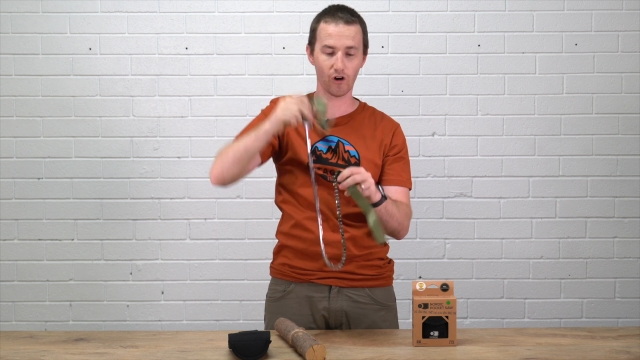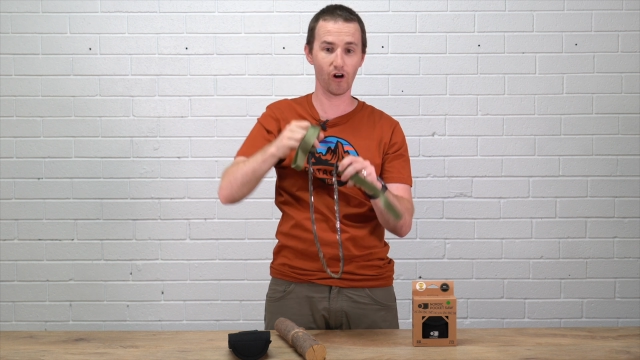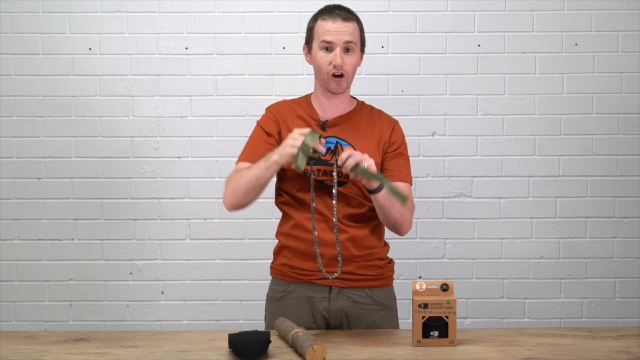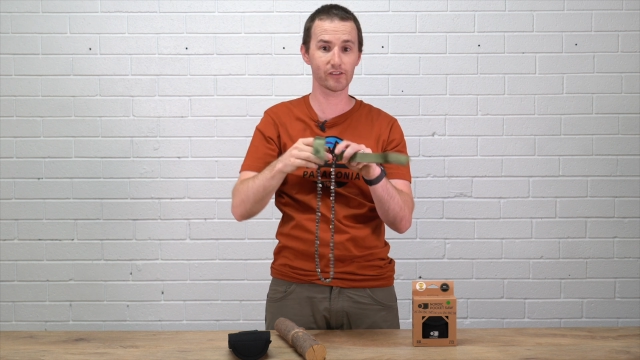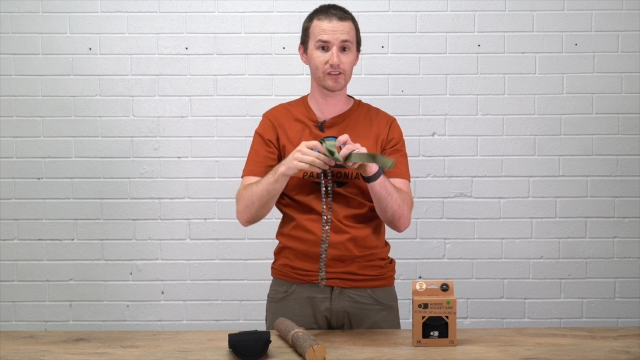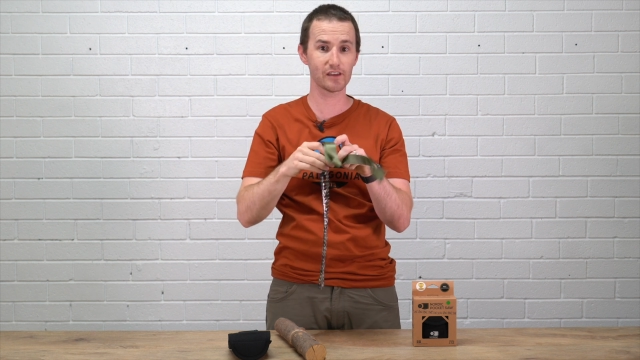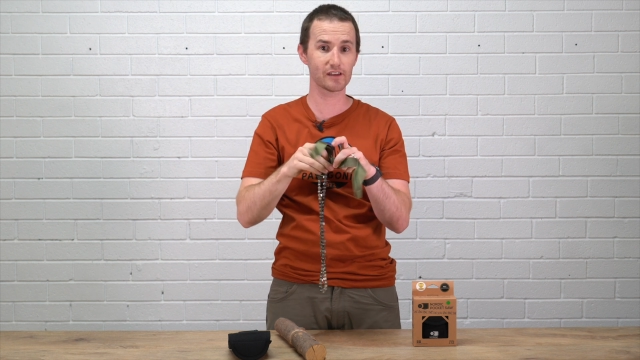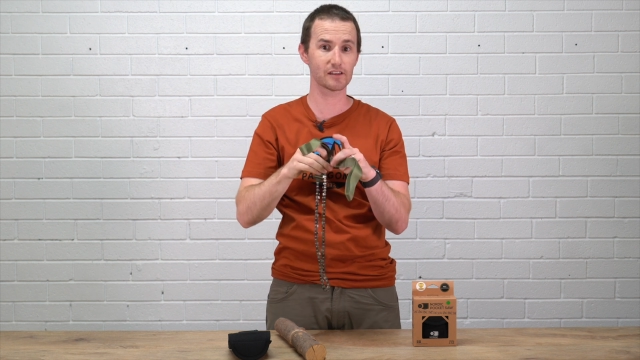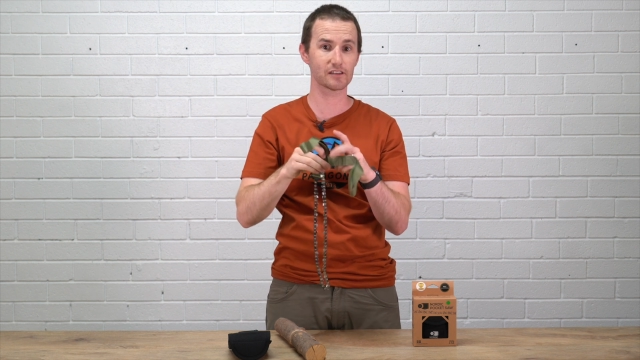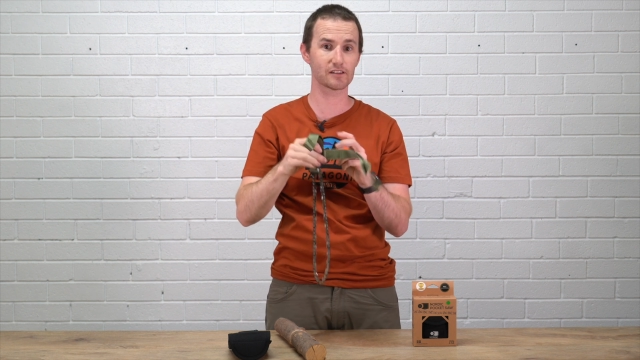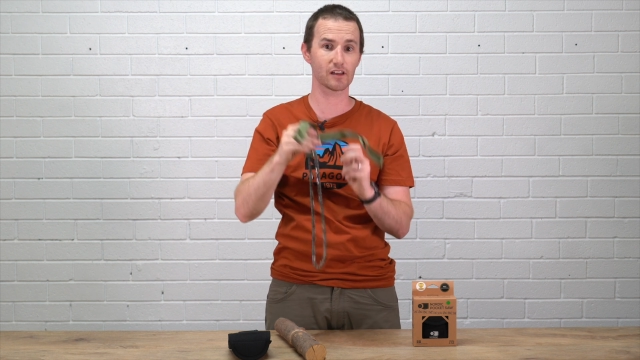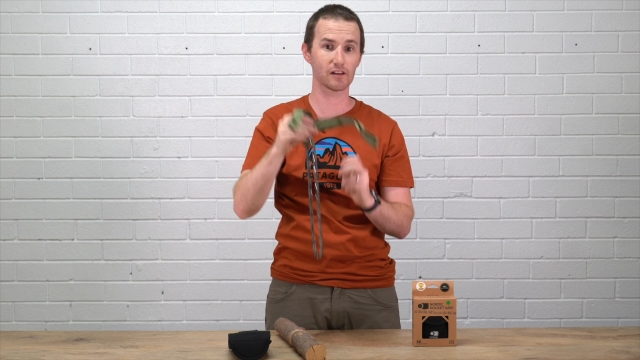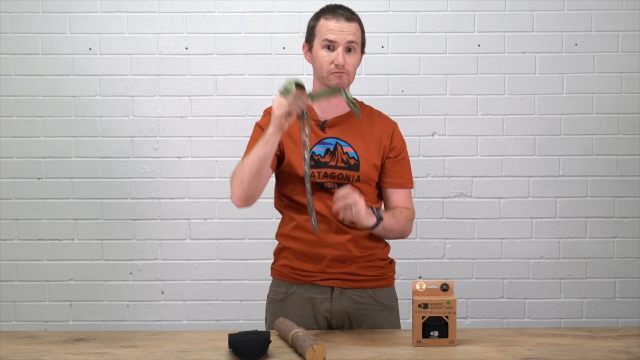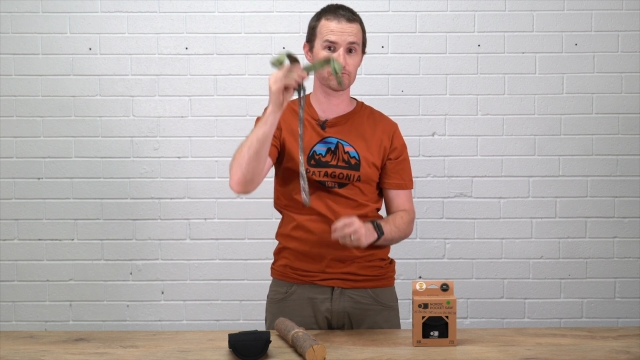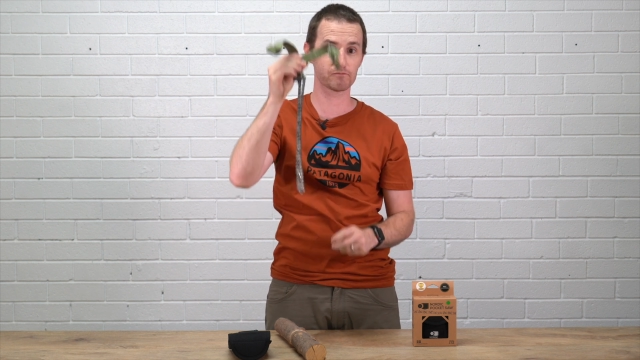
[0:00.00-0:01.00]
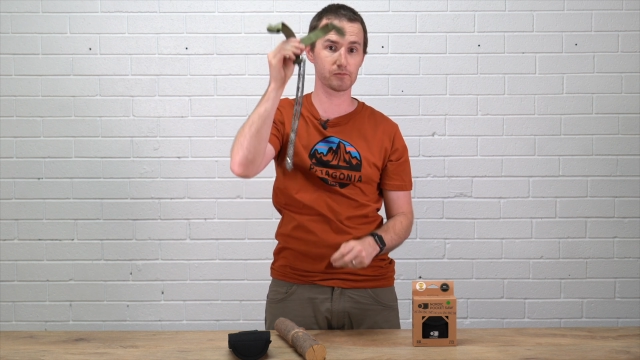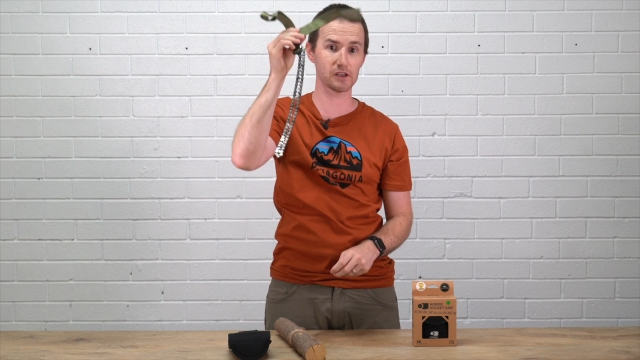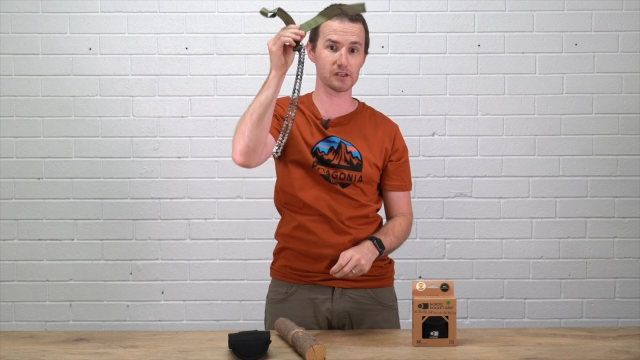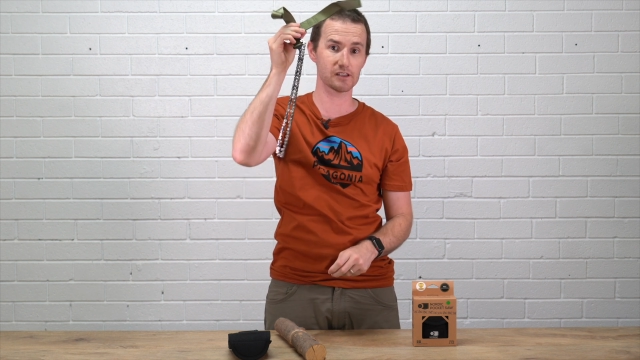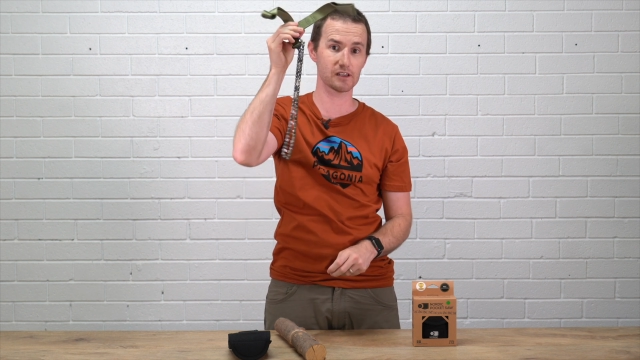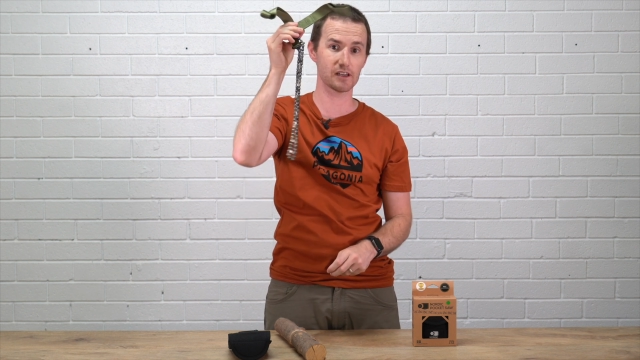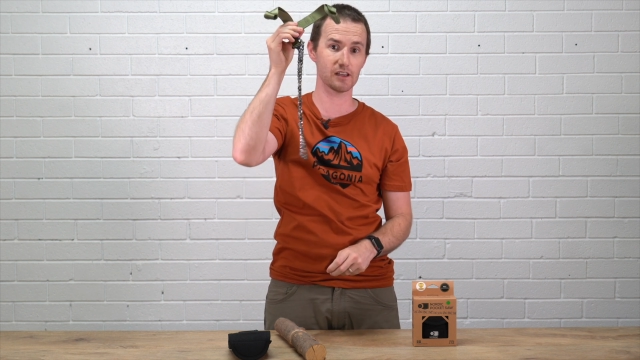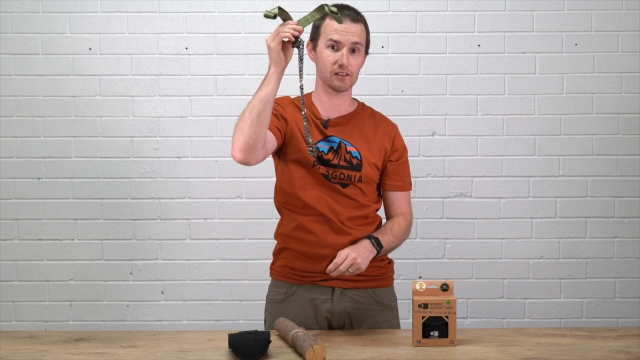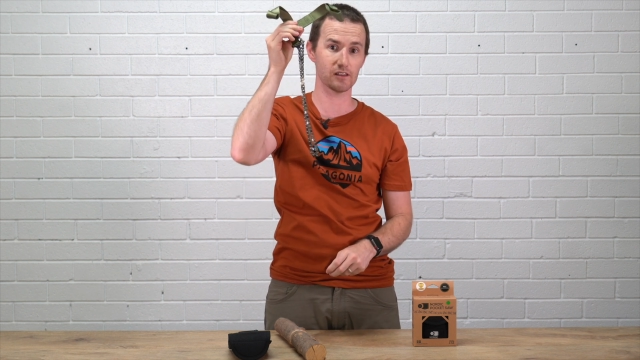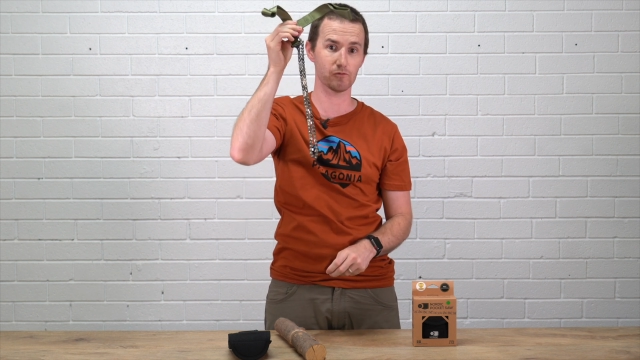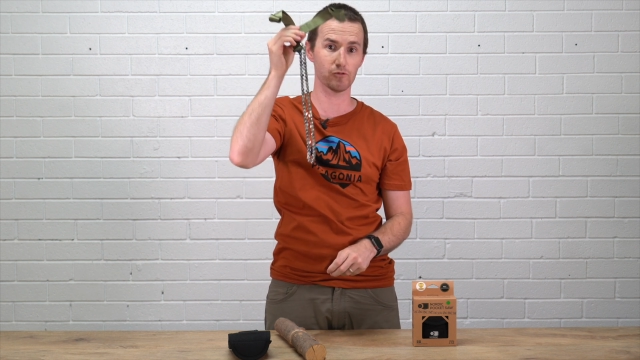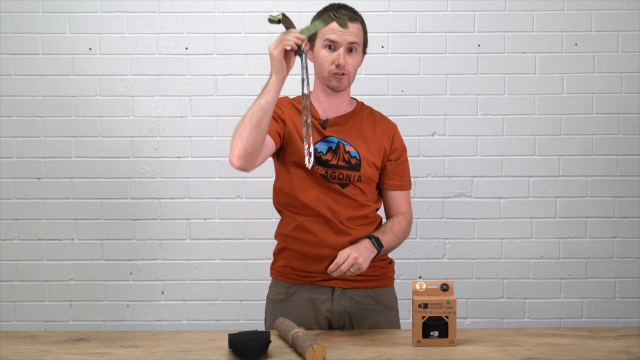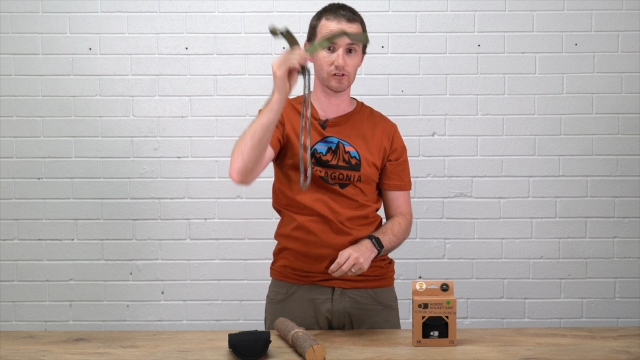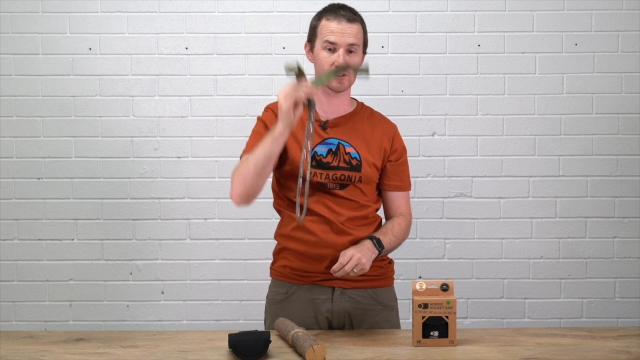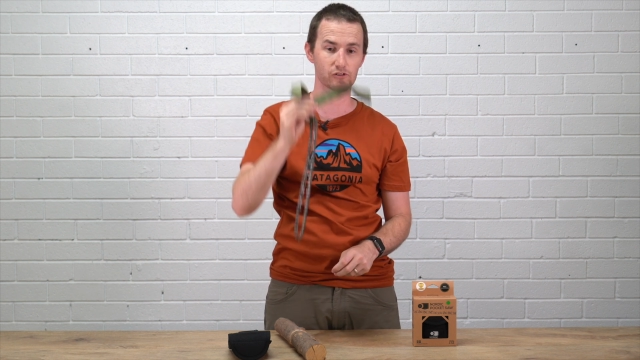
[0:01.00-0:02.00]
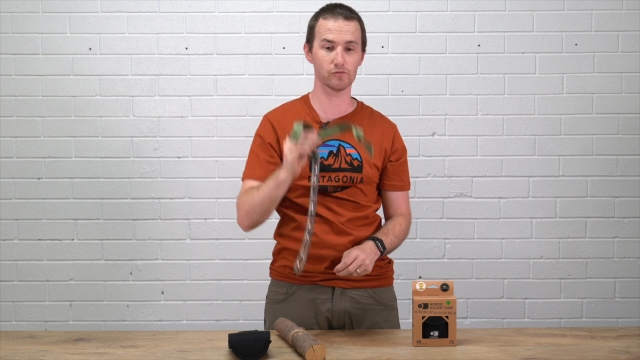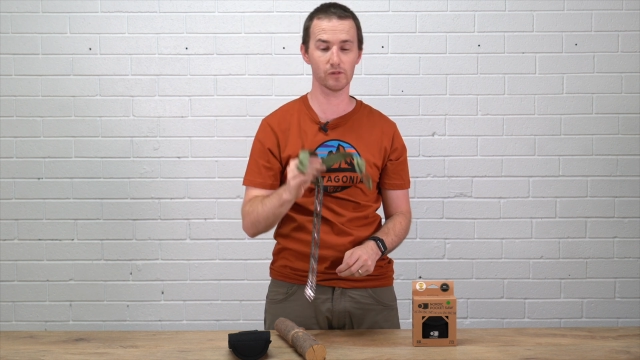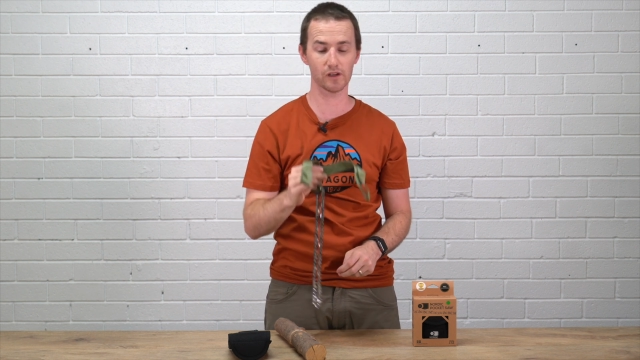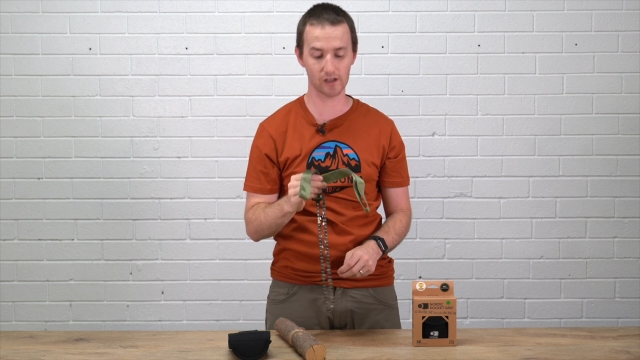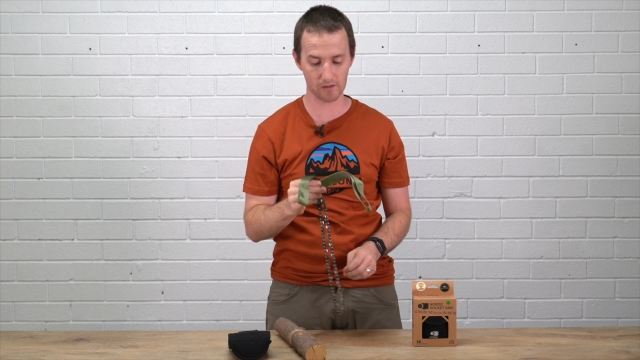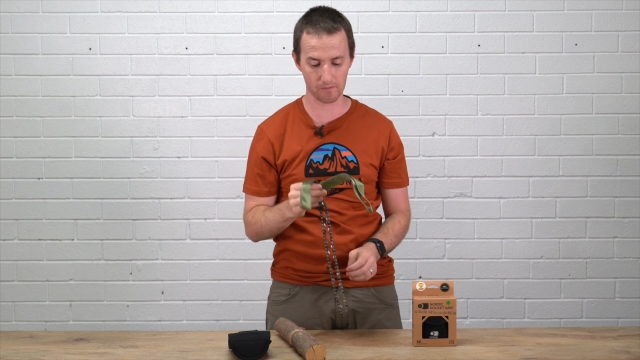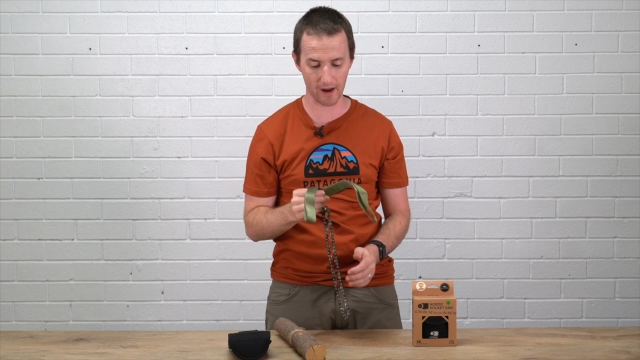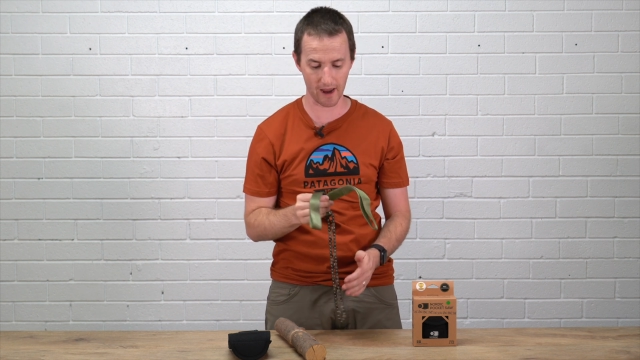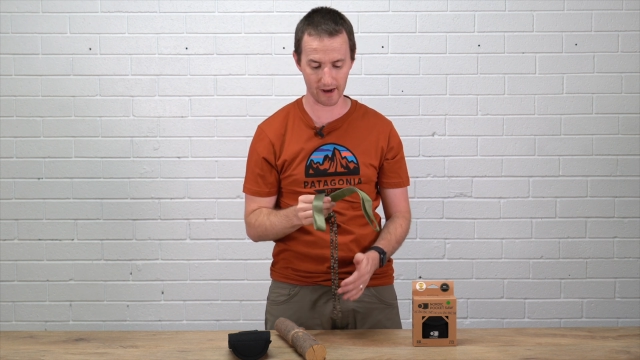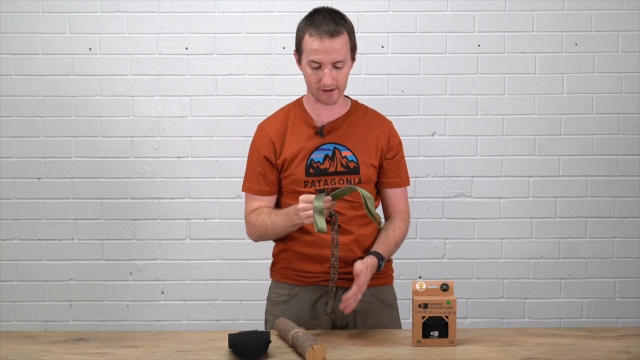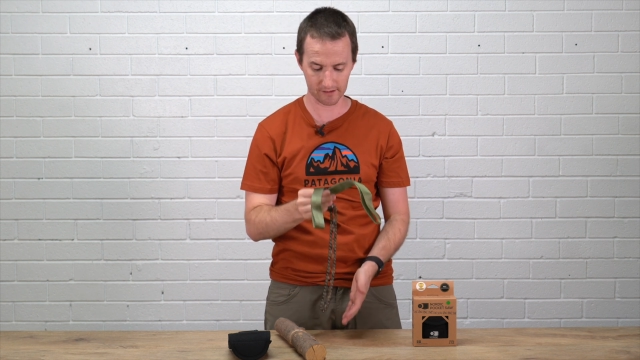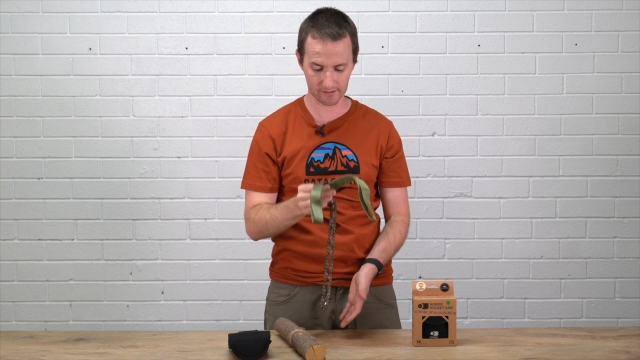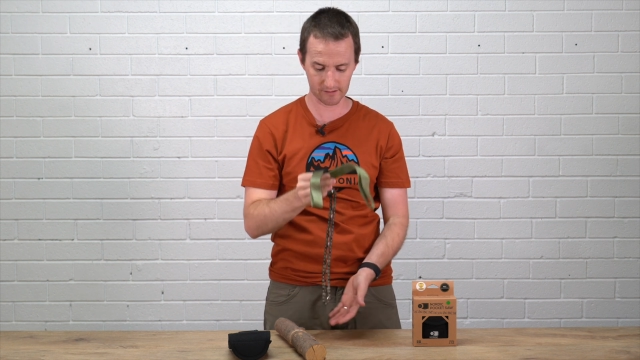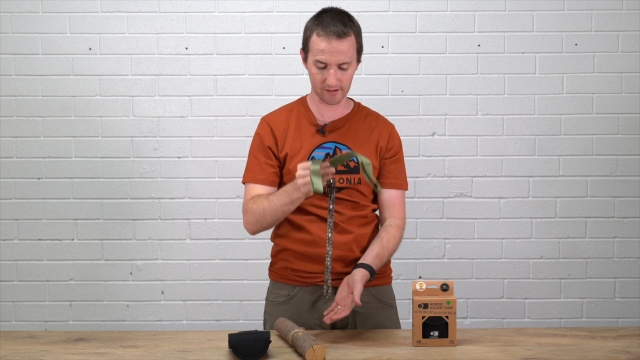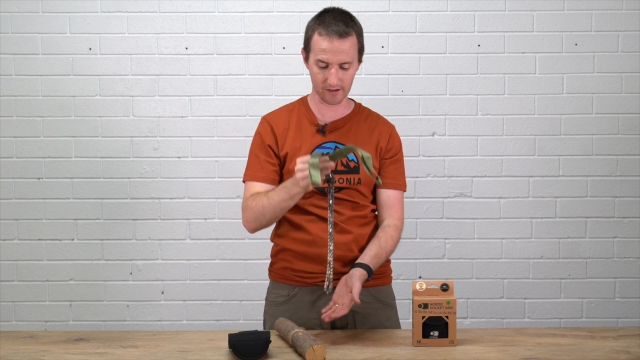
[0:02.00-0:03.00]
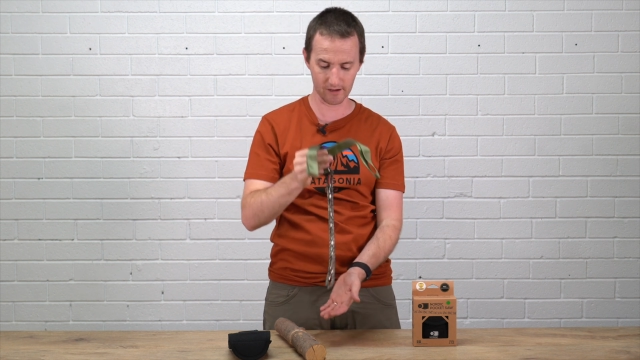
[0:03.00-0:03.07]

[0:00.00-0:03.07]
I think it's a piece of kit that really should be in your pack.